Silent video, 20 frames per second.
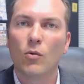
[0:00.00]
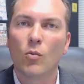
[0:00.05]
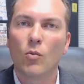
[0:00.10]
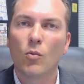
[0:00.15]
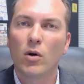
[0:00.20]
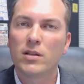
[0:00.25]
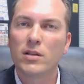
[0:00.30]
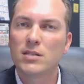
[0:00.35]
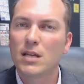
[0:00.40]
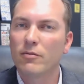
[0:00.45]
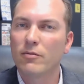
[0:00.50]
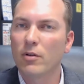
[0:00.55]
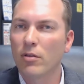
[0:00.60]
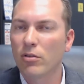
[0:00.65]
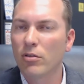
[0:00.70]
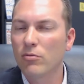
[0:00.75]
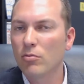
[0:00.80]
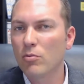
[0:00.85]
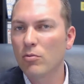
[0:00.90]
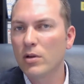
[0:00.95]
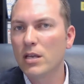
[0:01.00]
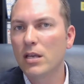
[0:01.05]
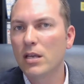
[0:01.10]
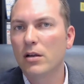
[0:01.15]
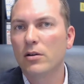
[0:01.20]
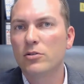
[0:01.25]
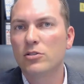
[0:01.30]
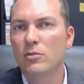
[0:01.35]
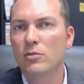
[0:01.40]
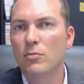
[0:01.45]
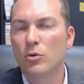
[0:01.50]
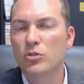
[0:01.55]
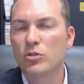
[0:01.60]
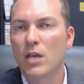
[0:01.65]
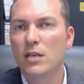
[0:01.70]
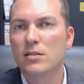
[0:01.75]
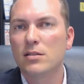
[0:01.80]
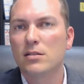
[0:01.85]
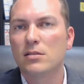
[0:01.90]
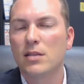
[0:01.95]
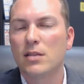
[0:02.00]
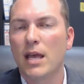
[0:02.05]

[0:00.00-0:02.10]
Once every 3 years, in most cases,